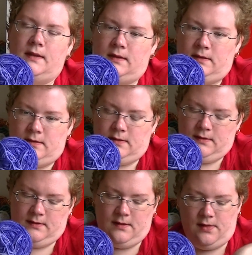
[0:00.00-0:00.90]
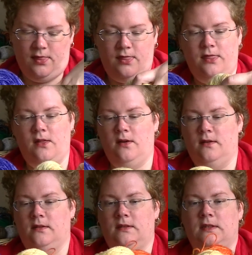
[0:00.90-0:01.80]
is
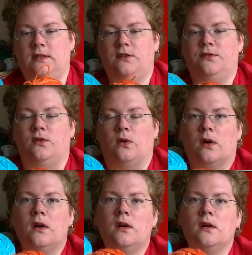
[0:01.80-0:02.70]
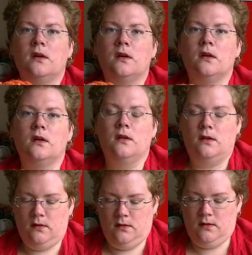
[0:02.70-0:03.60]
these four
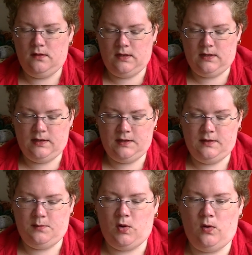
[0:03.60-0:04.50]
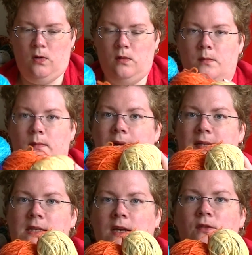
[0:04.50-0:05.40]
and I dyed them all
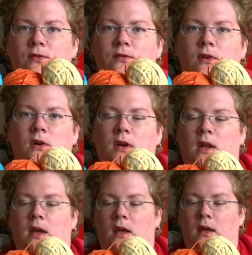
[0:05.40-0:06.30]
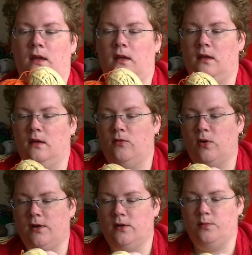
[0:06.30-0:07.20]
myself on a
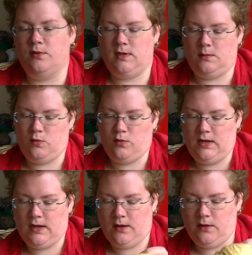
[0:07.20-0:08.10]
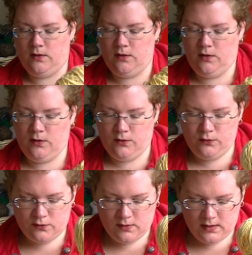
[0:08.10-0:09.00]
100% Marina
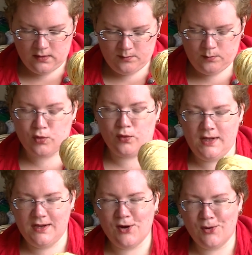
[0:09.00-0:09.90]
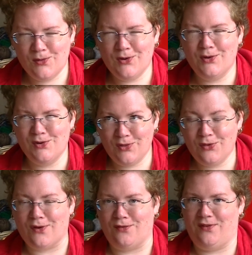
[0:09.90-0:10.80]
Ultra Merino
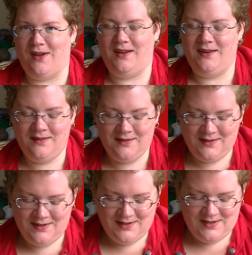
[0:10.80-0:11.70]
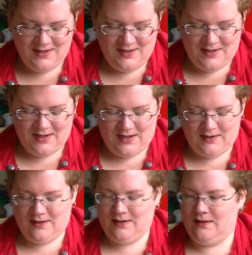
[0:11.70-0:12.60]
Ultra Fine and
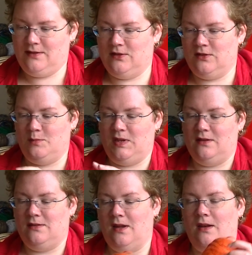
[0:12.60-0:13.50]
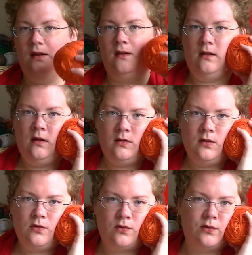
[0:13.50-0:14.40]
that just means that it is
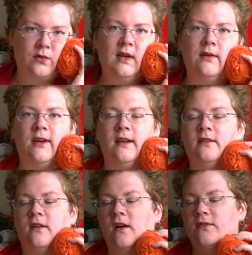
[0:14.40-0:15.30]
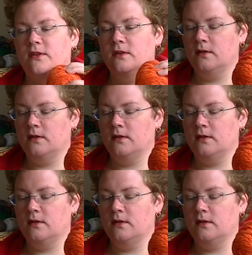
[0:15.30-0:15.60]
really, really soft.